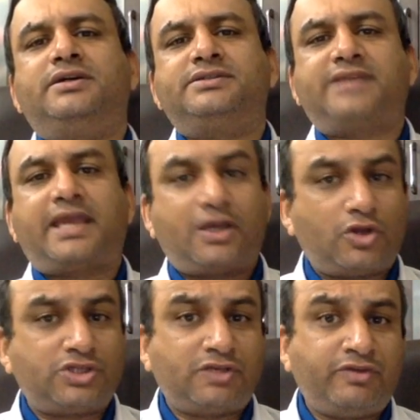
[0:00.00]

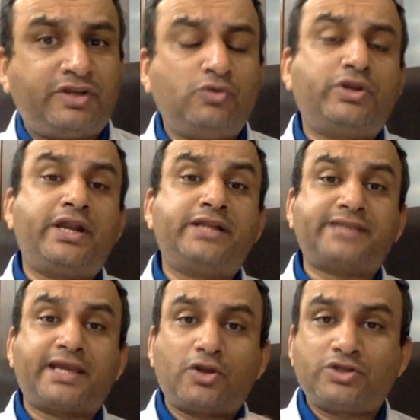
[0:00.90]
psychology, we do read
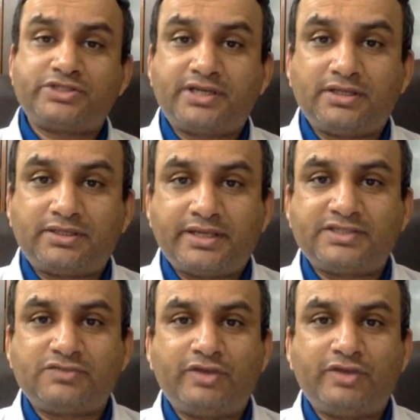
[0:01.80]
psychological things.